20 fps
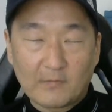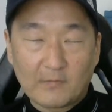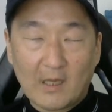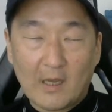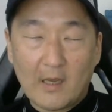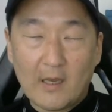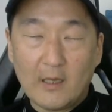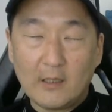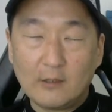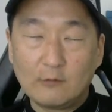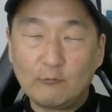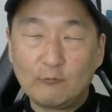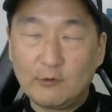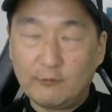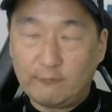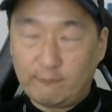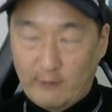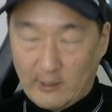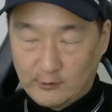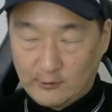and
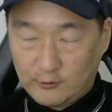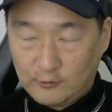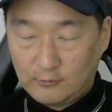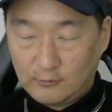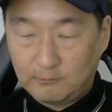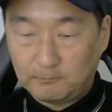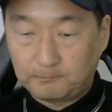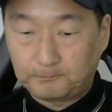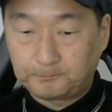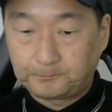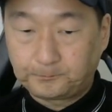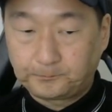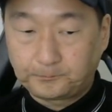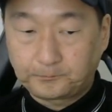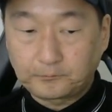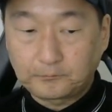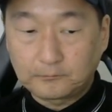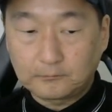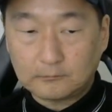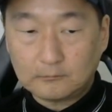refresh.
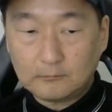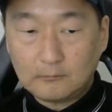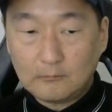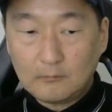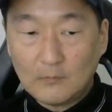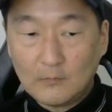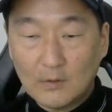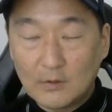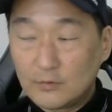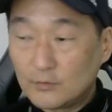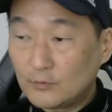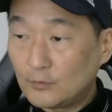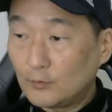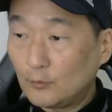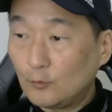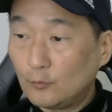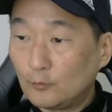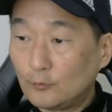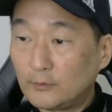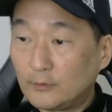
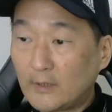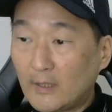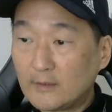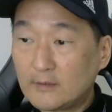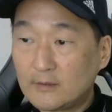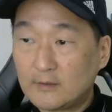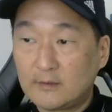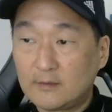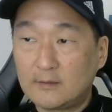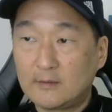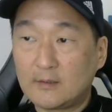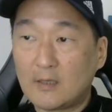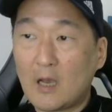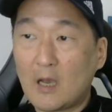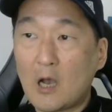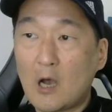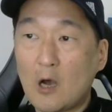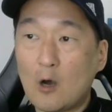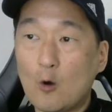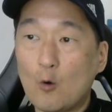So that's
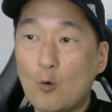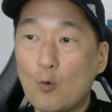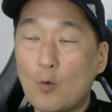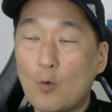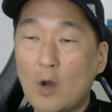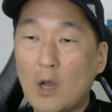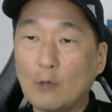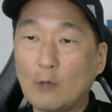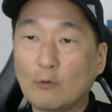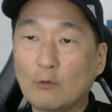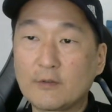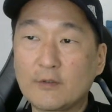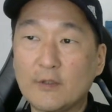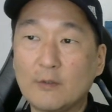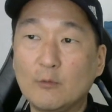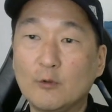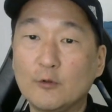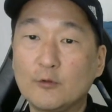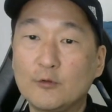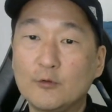how I was
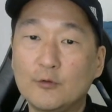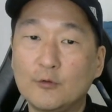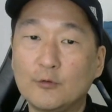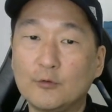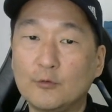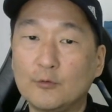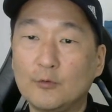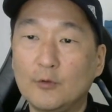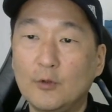able to